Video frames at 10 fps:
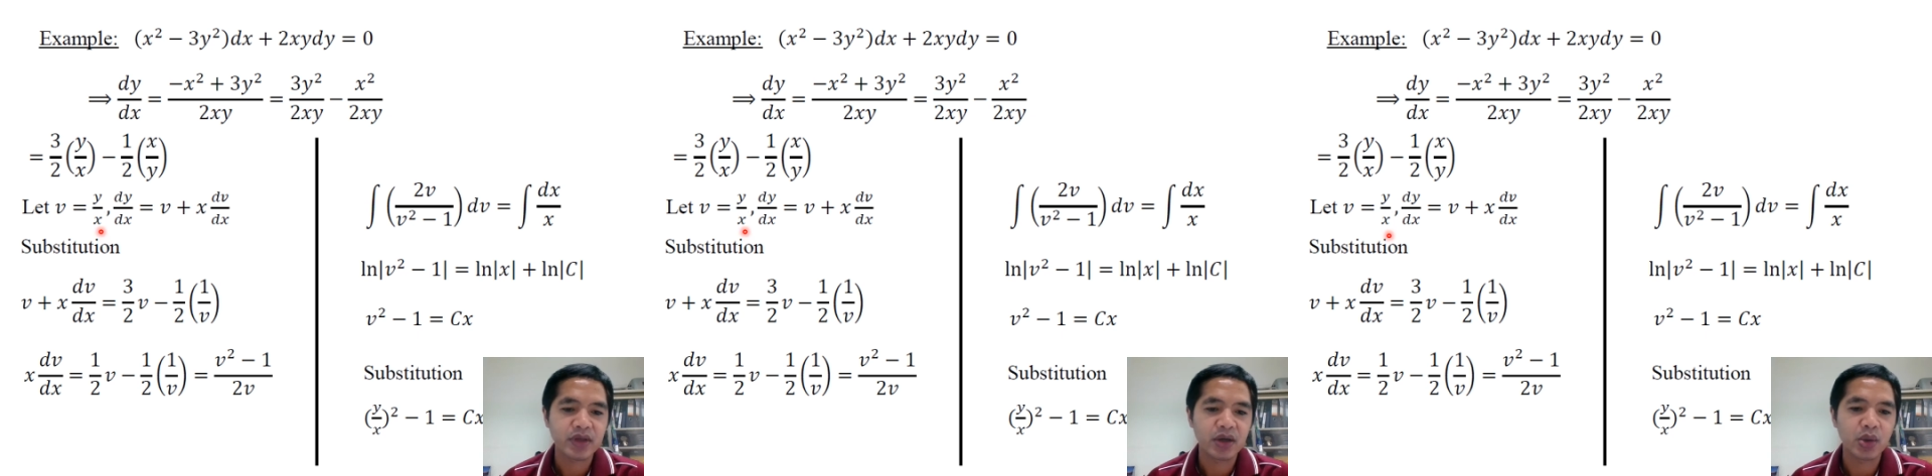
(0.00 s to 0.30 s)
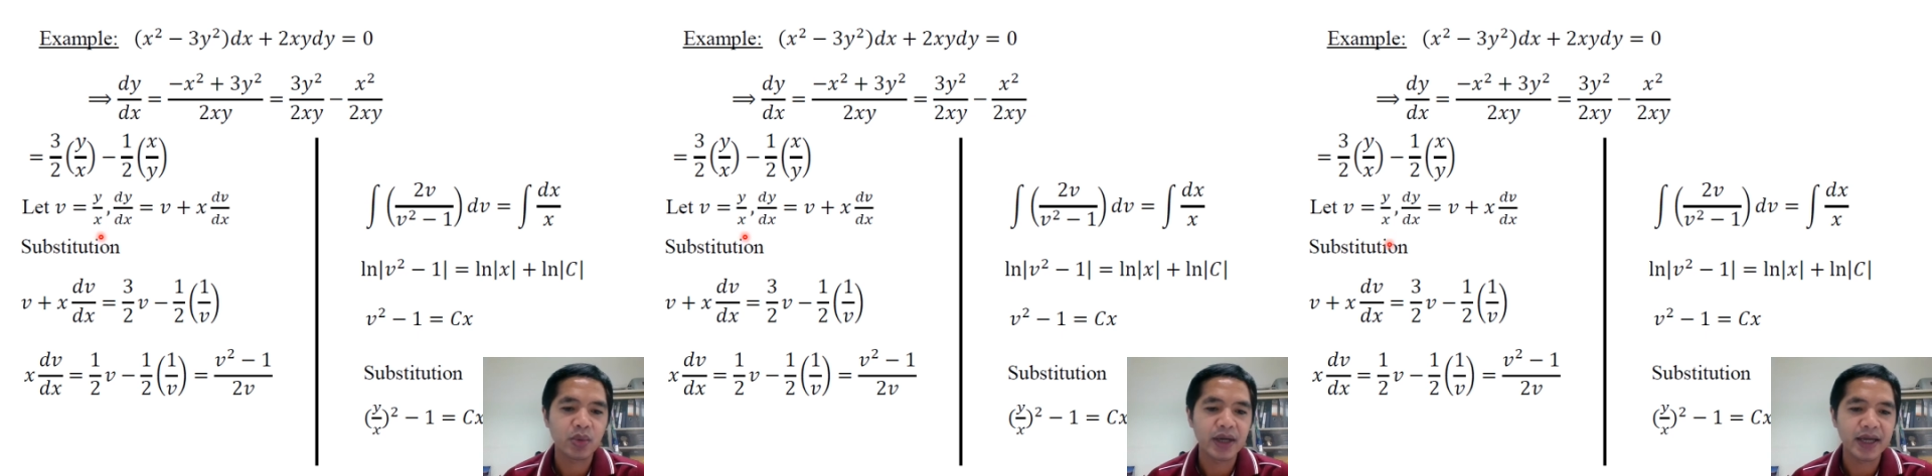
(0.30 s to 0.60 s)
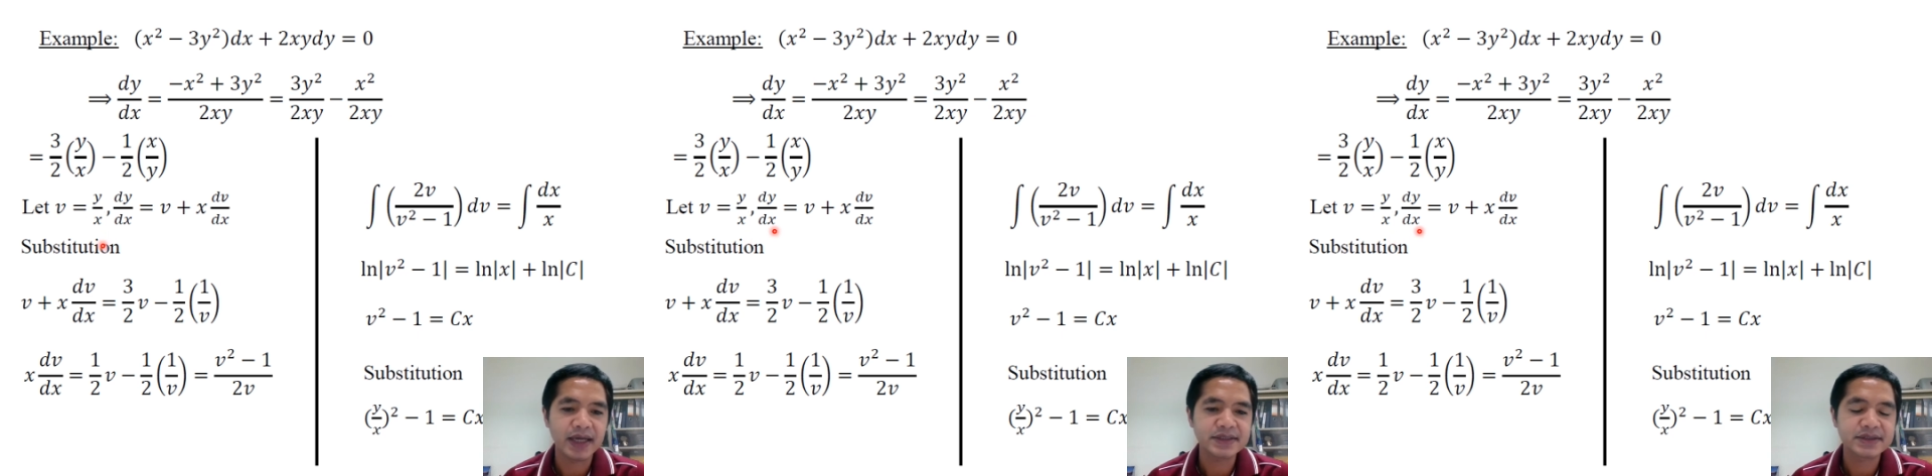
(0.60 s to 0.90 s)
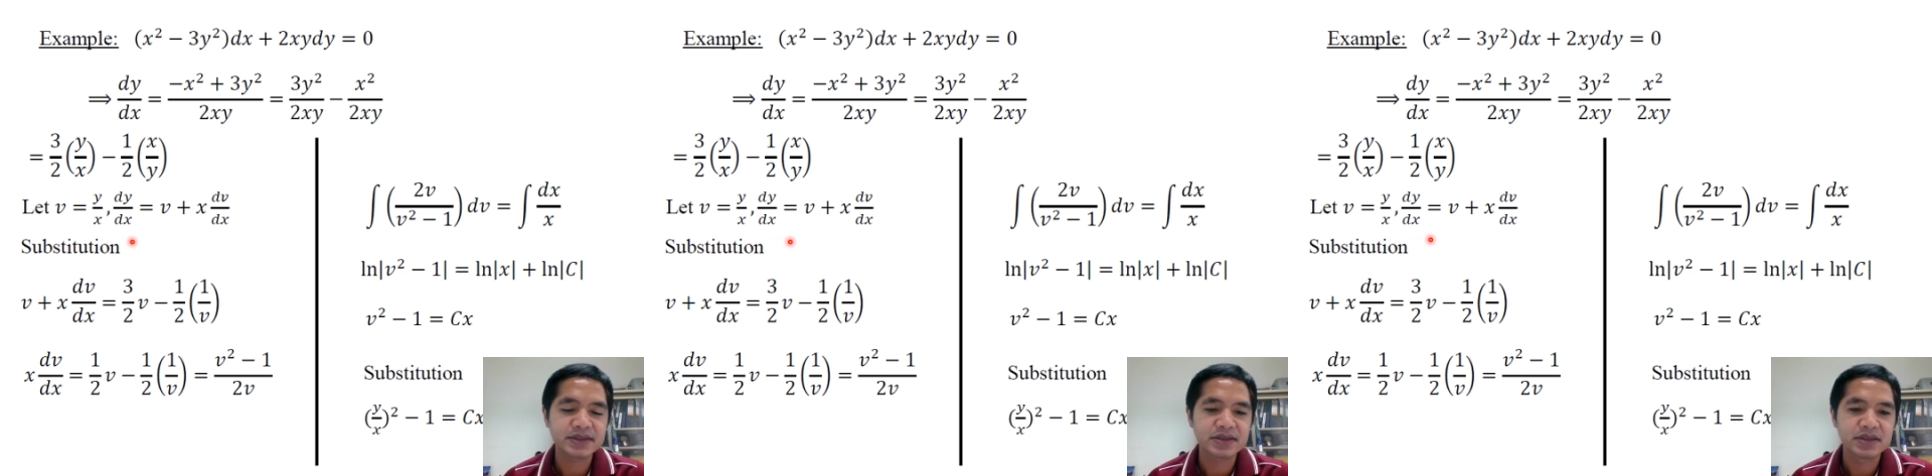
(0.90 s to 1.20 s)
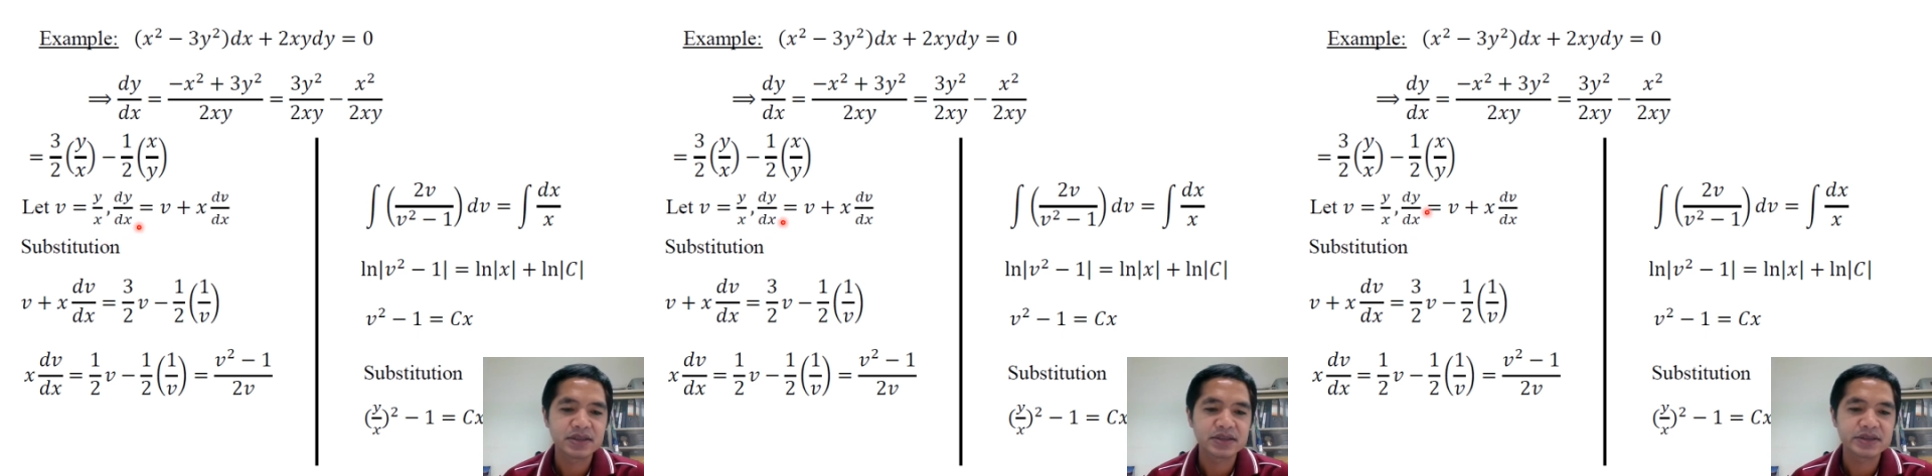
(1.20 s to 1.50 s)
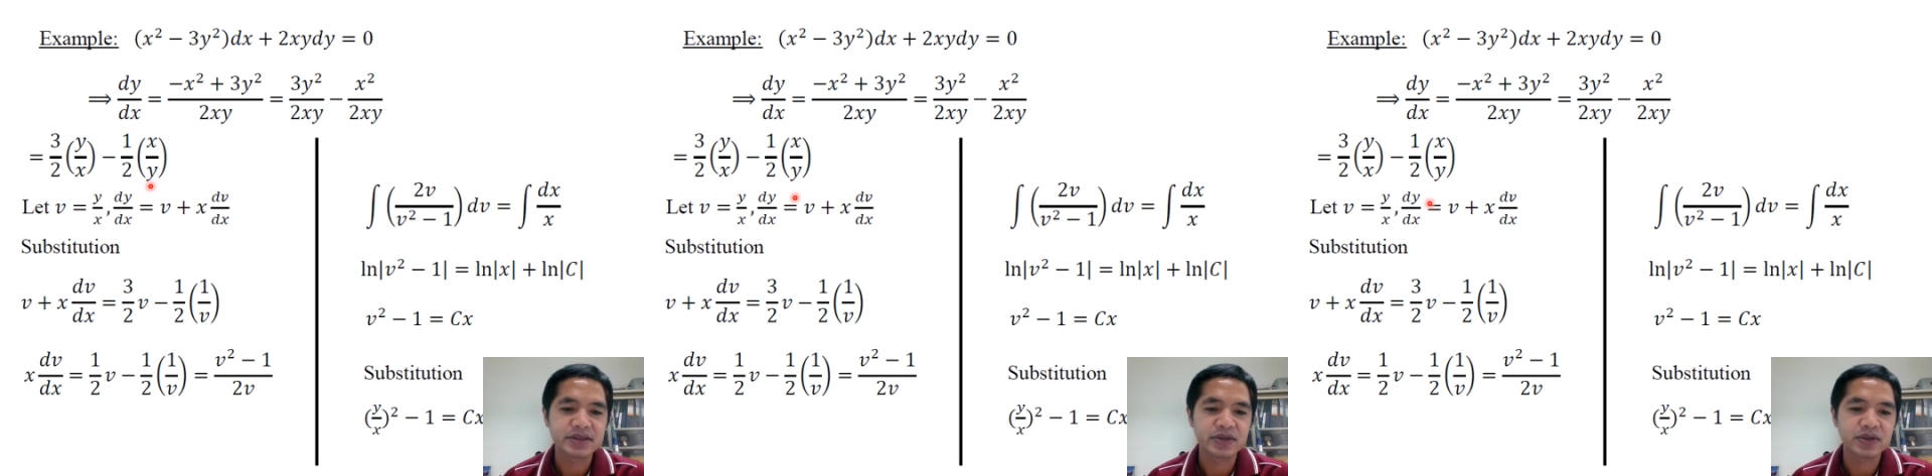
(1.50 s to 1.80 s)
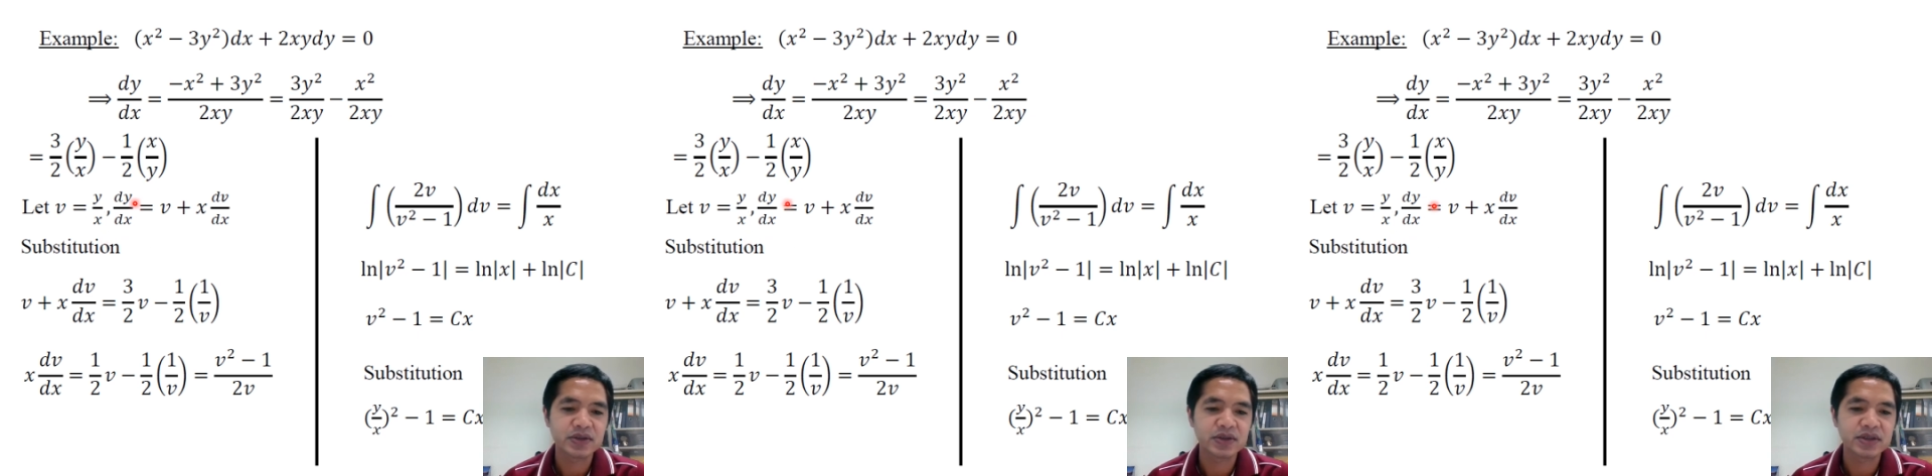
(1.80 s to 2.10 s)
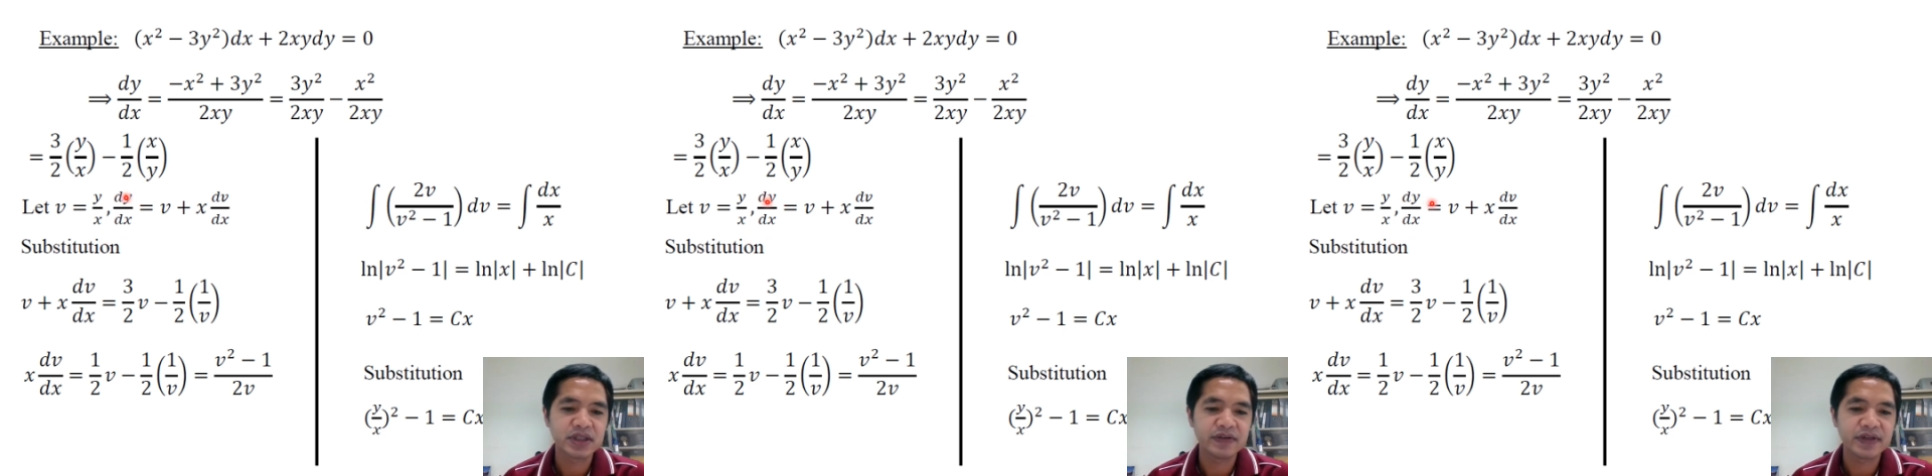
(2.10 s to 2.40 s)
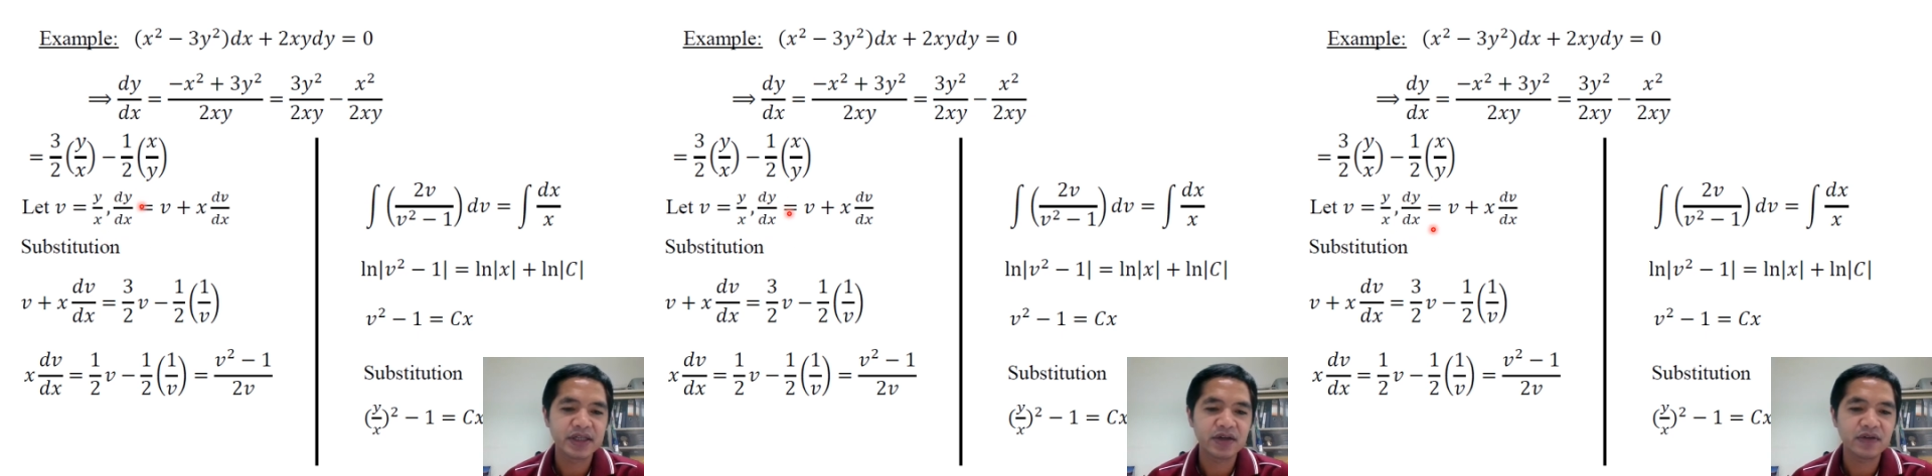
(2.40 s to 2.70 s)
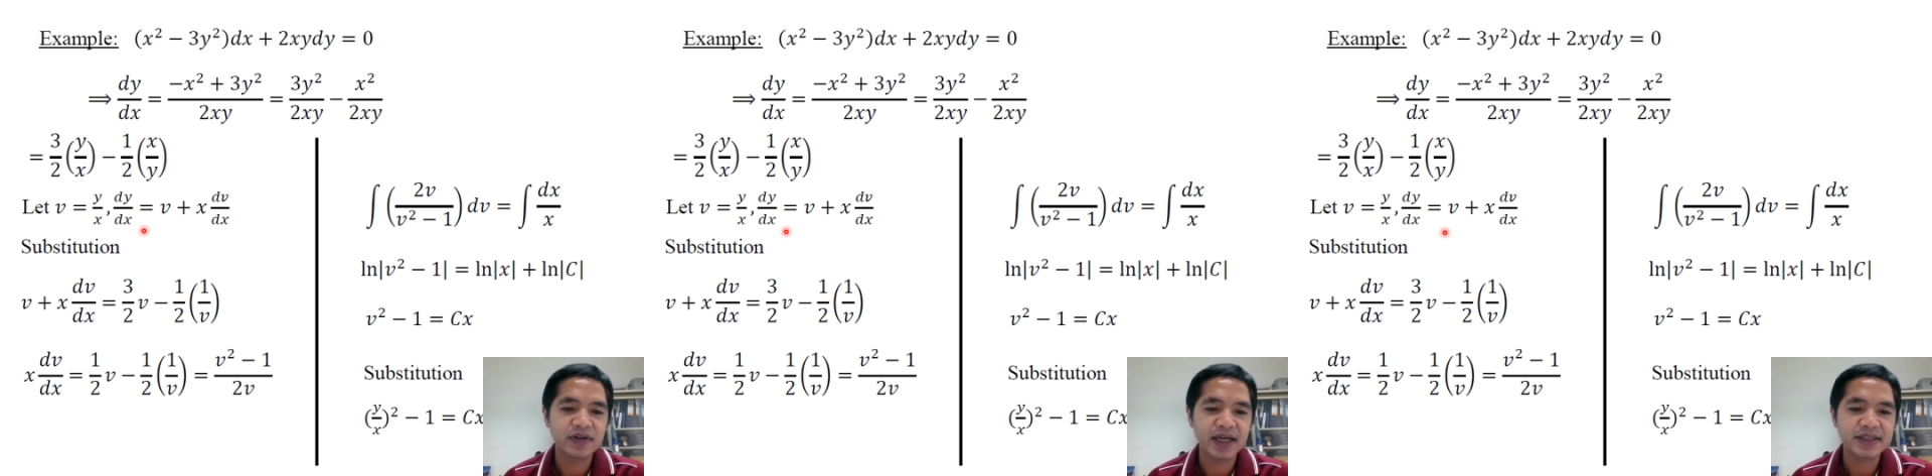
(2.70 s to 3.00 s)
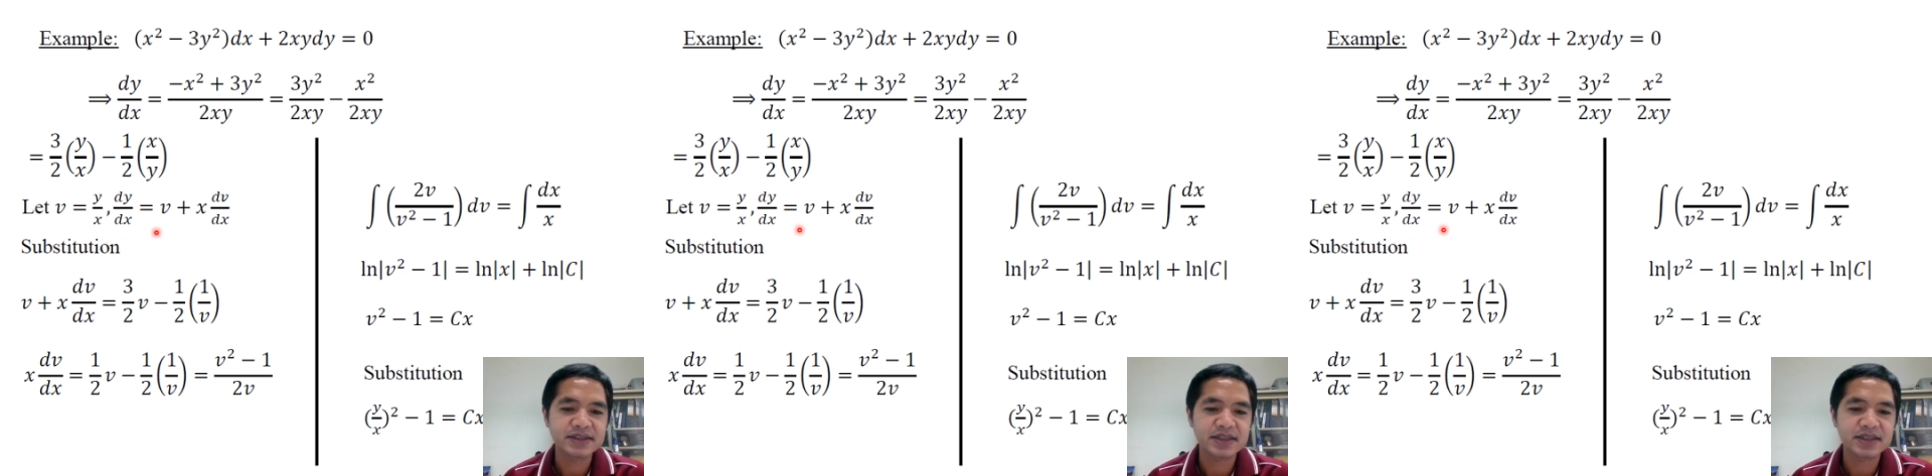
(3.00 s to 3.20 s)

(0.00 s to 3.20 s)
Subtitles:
over x. So dy over x